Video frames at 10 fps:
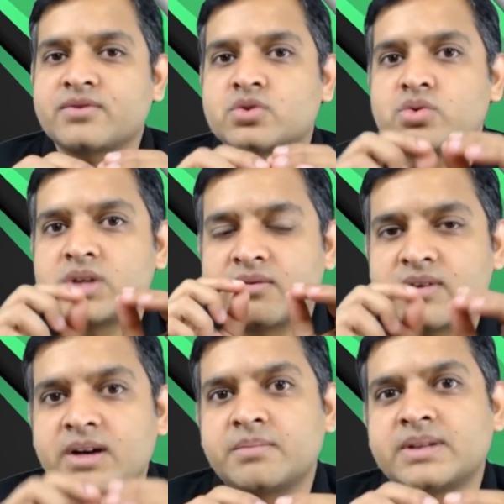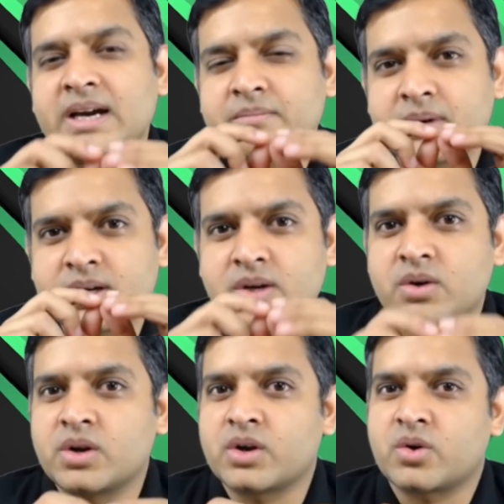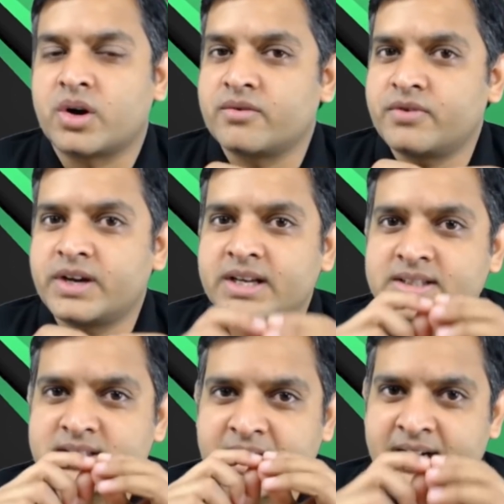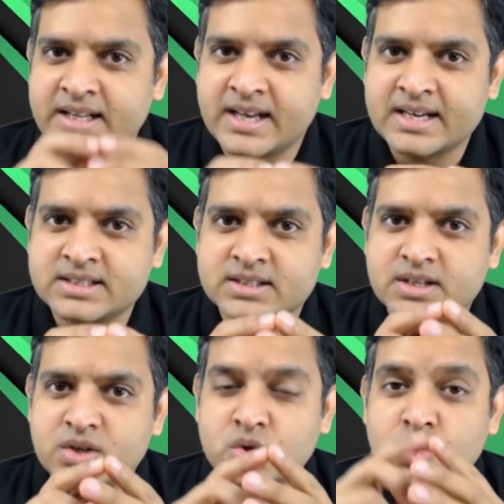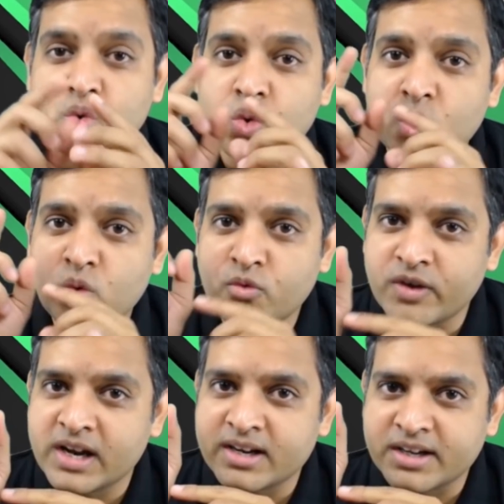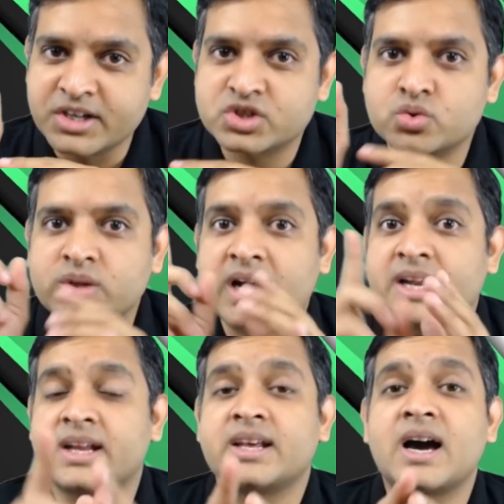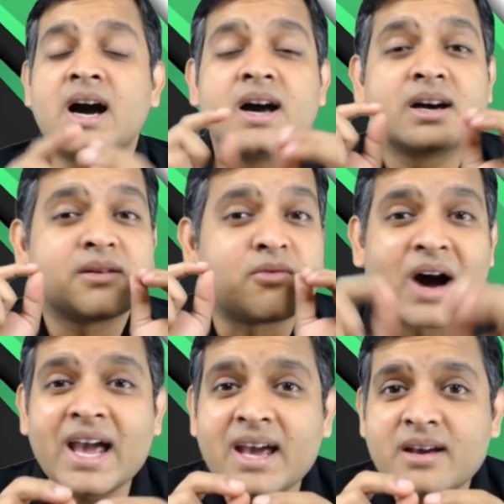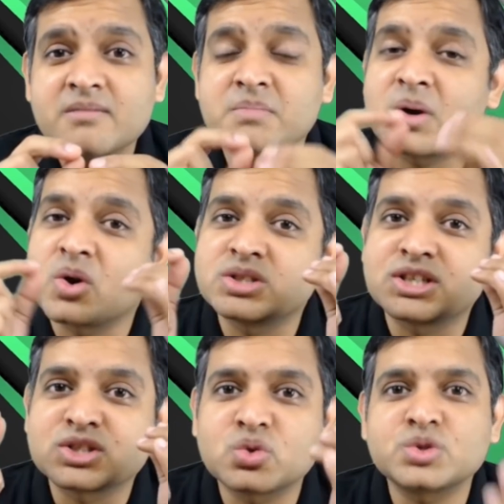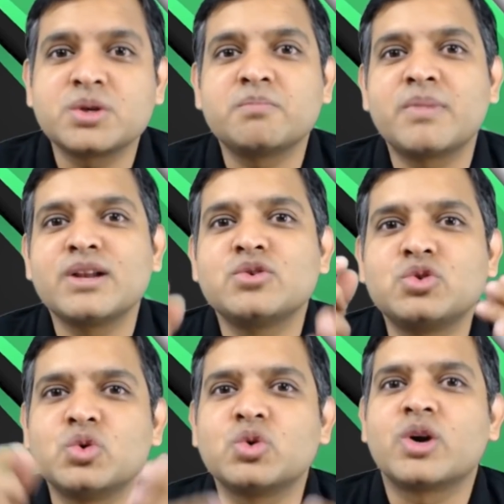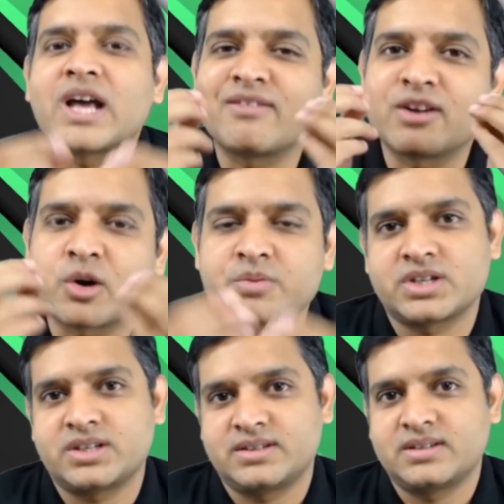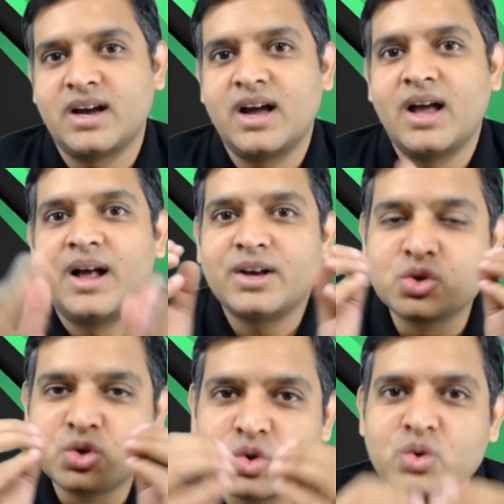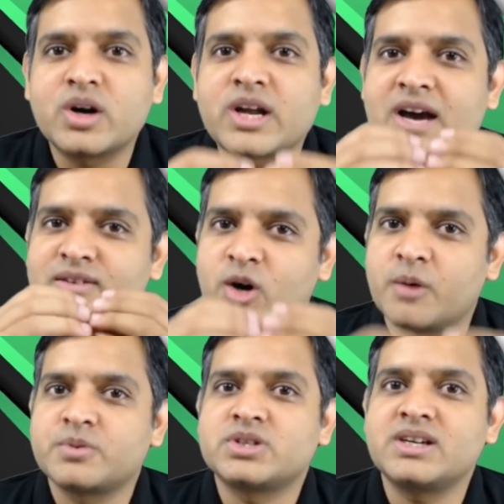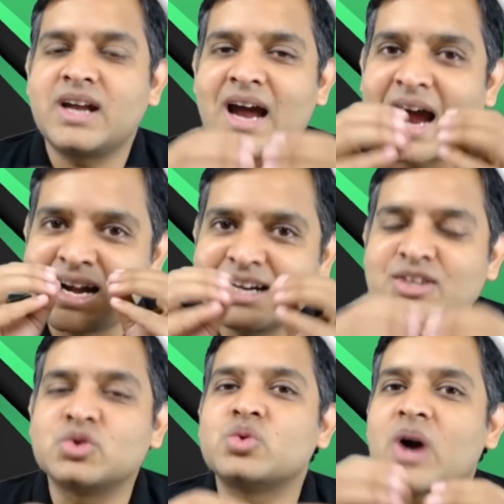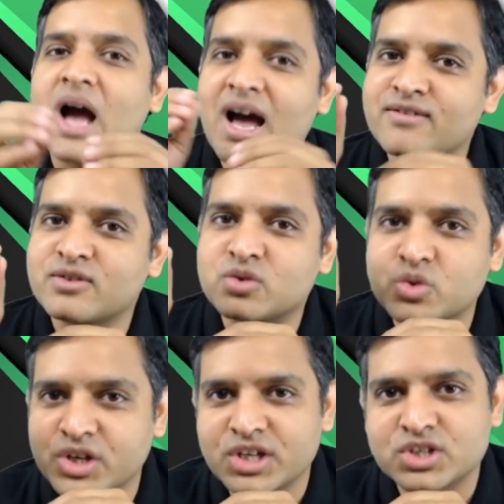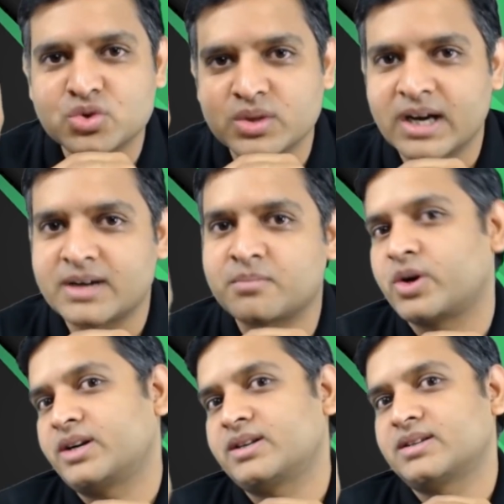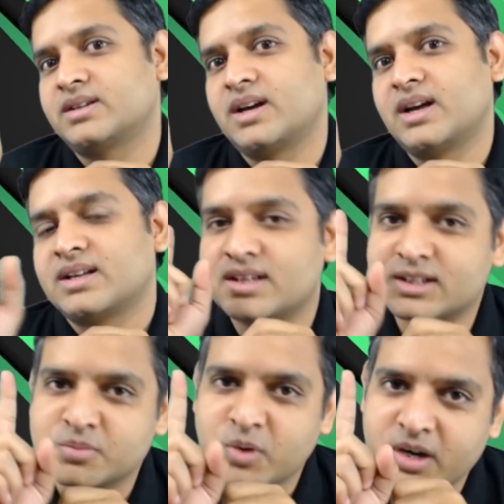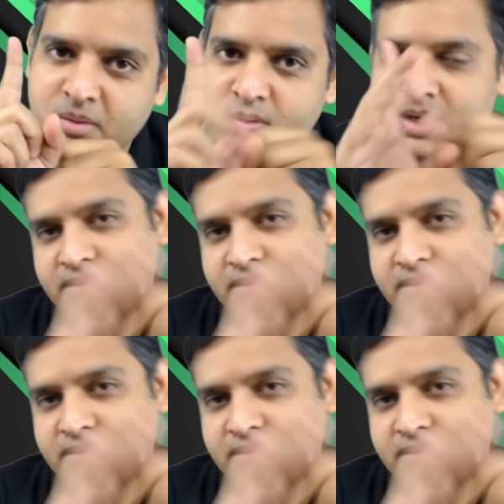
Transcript: to develop that particular confidence that yes, you will reach to that area. Why? Because it is so simple, you do not have an option. You do not have an option and you have to reach to that point. This is point number one.